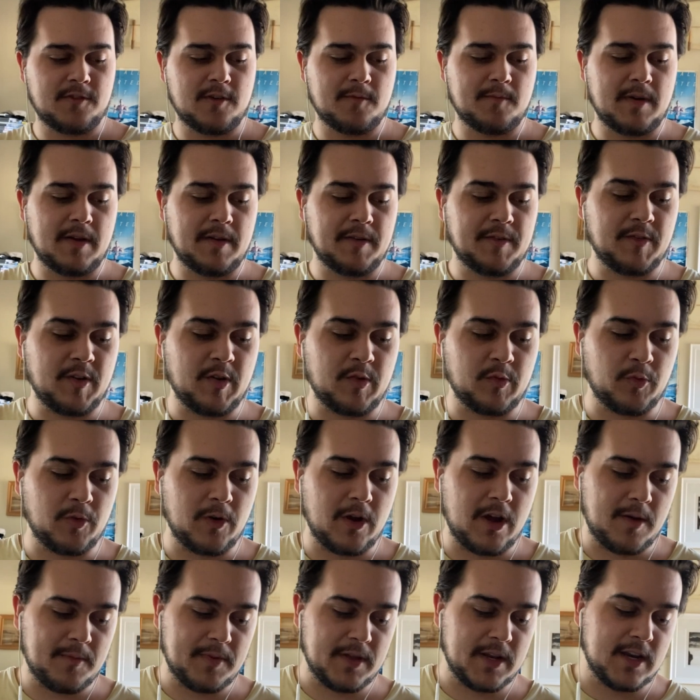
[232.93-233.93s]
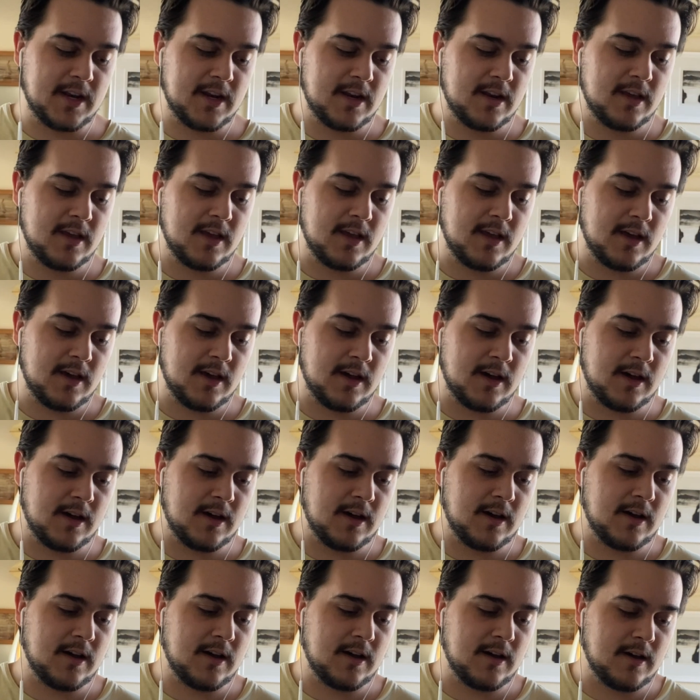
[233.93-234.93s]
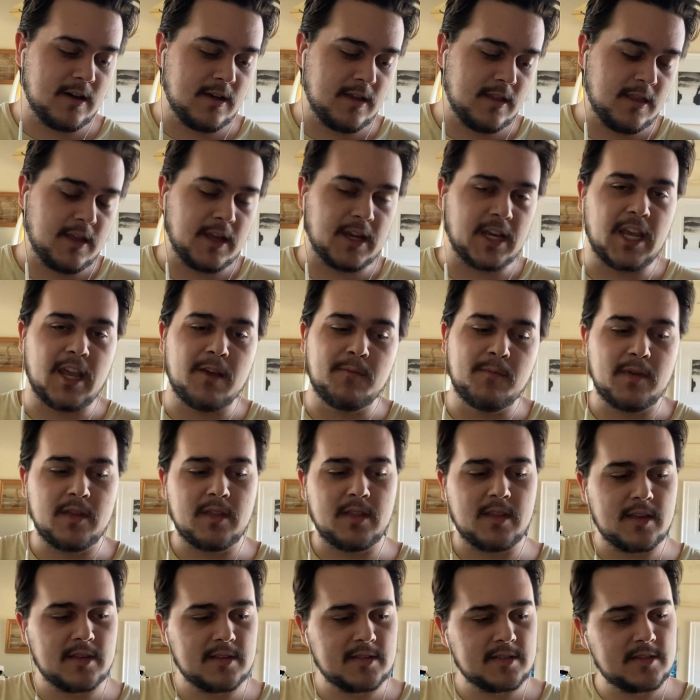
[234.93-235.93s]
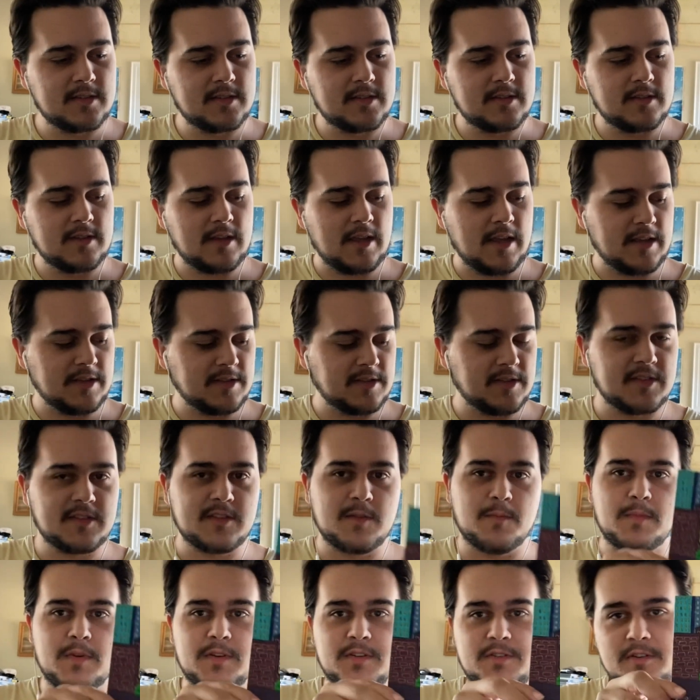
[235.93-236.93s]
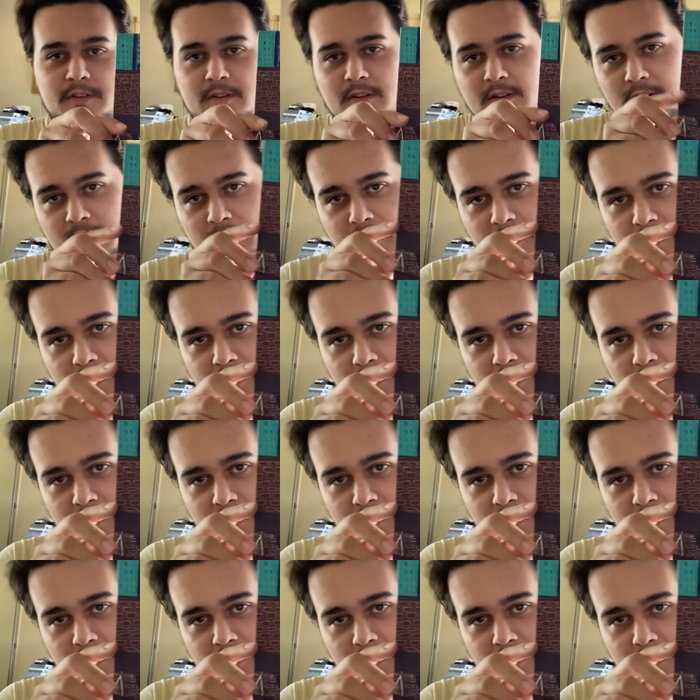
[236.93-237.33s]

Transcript: from my friend Robin. Uh, they gave me this as a submission,